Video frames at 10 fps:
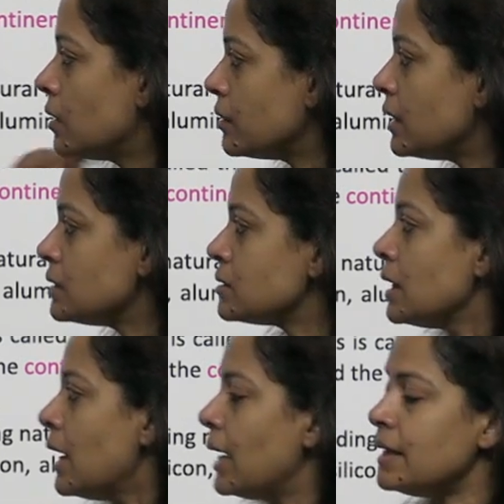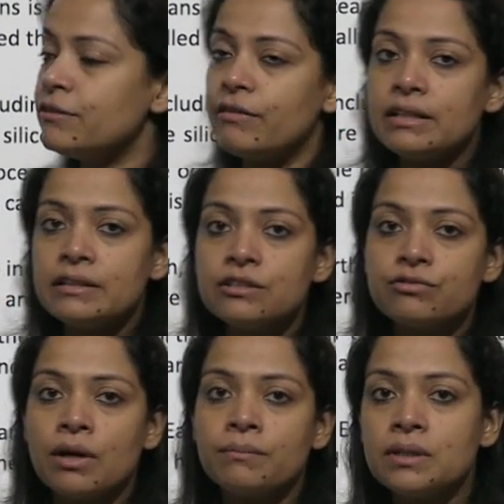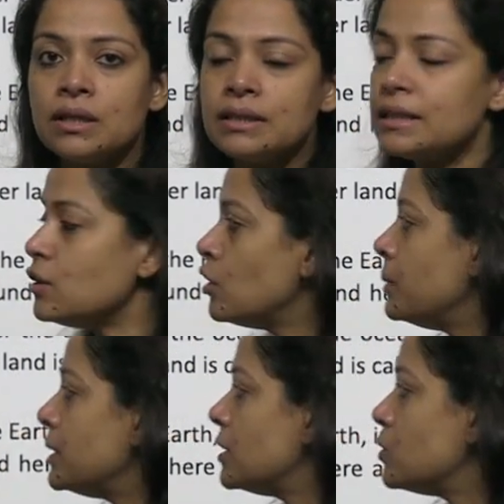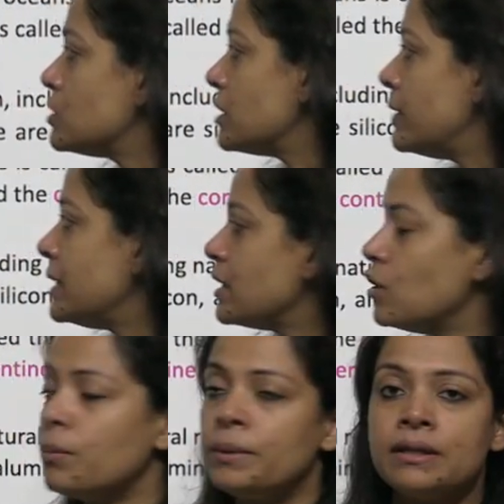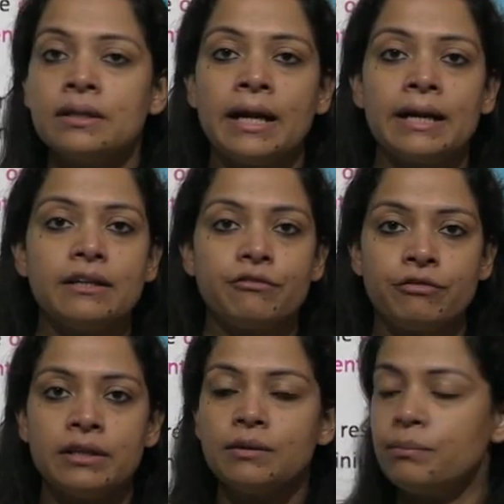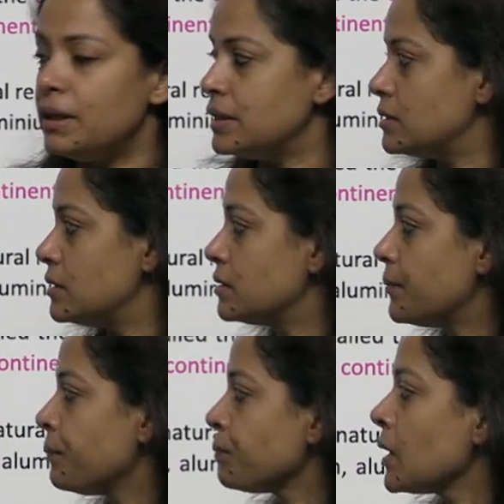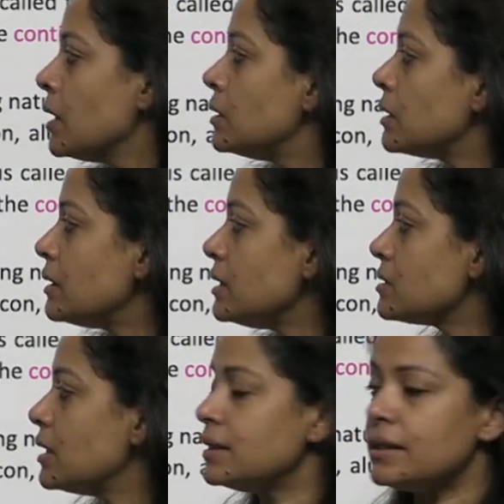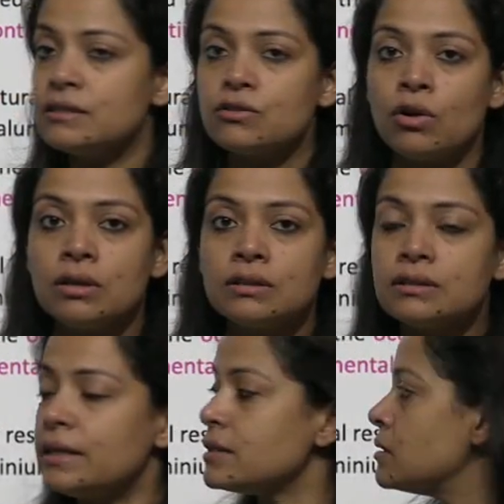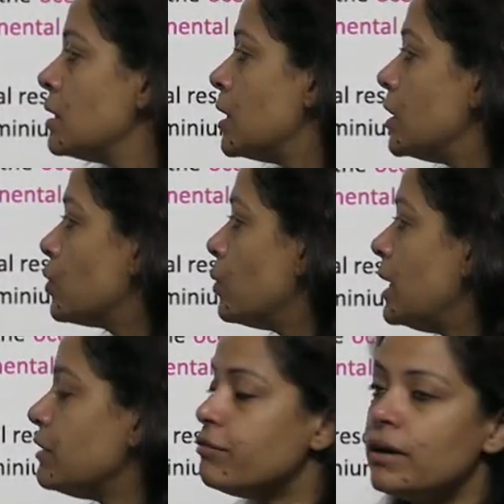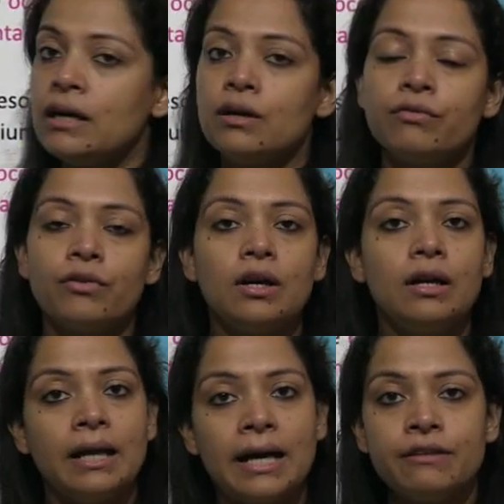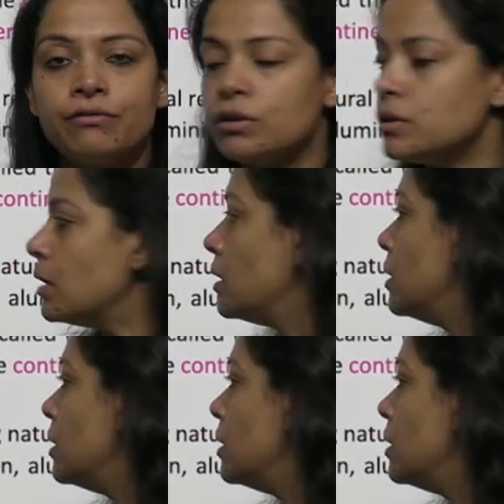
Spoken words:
crust and it varies from 30 kilometers to 70 kilometers at different places. The crust contains all the things required for life on the